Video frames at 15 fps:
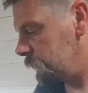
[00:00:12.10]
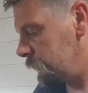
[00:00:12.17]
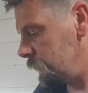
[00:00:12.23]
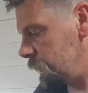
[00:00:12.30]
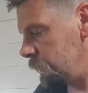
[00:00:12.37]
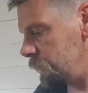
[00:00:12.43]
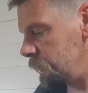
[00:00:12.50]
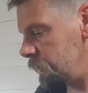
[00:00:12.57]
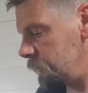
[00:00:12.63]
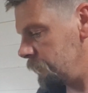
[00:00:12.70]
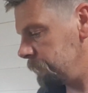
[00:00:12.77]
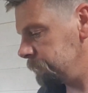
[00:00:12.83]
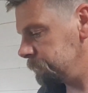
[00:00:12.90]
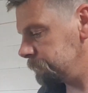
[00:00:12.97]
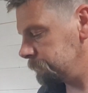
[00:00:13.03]
Uh,
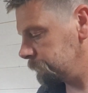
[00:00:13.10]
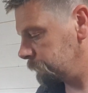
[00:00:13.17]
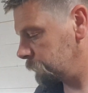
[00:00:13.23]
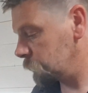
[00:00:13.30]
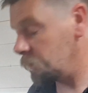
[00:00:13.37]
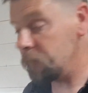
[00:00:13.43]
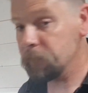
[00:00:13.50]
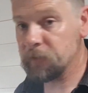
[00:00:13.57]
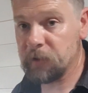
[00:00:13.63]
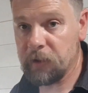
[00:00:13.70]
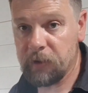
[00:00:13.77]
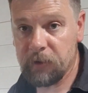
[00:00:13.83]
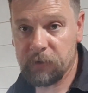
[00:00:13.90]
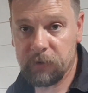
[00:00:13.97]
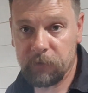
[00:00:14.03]
obviously
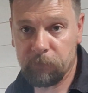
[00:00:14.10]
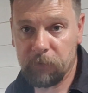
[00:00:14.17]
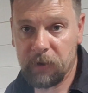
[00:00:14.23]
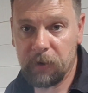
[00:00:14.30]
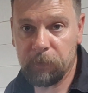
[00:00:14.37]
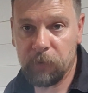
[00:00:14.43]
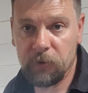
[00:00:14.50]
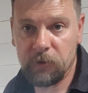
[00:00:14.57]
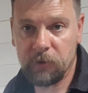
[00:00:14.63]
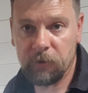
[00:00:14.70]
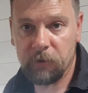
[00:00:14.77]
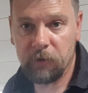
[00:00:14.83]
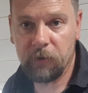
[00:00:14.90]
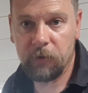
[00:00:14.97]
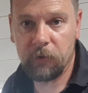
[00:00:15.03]
this is really pushing
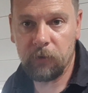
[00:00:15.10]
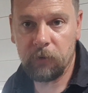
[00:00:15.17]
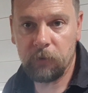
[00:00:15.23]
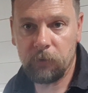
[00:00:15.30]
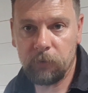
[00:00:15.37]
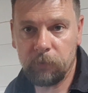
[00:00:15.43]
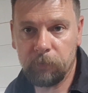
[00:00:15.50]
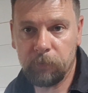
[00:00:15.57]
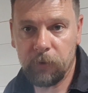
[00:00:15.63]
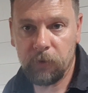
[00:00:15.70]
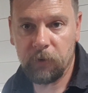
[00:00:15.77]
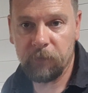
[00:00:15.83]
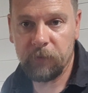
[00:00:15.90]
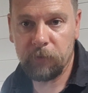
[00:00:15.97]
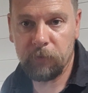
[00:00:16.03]
the new
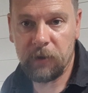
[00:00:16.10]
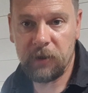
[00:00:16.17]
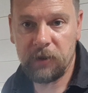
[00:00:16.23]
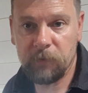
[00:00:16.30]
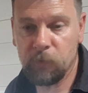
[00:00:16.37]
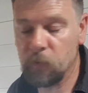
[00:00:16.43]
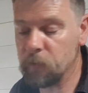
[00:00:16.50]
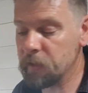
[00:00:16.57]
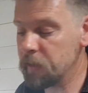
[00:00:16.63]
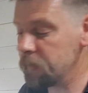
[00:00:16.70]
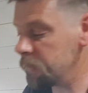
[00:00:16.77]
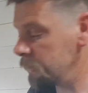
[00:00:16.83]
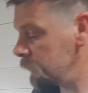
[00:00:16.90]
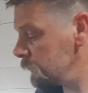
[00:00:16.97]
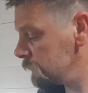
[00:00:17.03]
Banoffee range more than
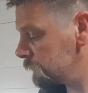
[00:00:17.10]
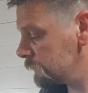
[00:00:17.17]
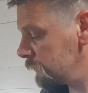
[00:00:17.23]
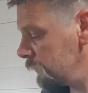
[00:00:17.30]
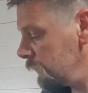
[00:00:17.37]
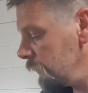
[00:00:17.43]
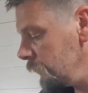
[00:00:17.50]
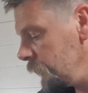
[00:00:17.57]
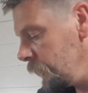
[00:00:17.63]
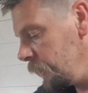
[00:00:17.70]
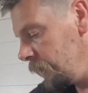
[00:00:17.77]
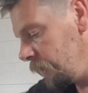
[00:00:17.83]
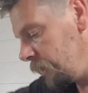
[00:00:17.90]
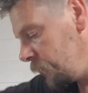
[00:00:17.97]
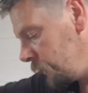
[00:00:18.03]
anything else.
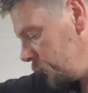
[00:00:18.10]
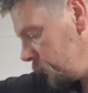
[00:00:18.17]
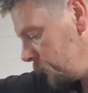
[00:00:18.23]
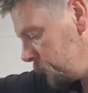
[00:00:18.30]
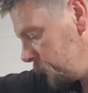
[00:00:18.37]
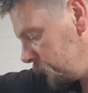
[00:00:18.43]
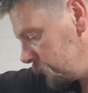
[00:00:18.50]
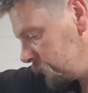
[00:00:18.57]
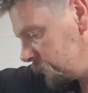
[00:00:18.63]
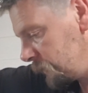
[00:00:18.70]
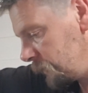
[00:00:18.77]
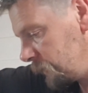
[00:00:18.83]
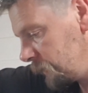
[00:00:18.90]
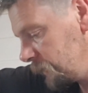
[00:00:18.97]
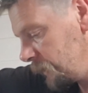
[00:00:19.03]
Uh, but
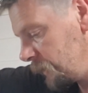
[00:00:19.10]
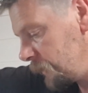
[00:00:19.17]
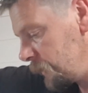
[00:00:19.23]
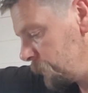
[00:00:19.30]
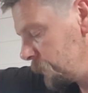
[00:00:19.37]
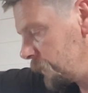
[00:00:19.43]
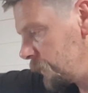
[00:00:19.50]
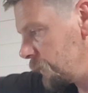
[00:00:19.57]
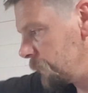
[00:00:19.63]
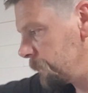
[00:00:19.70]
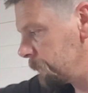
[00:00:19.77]
uh, yeah, here we go.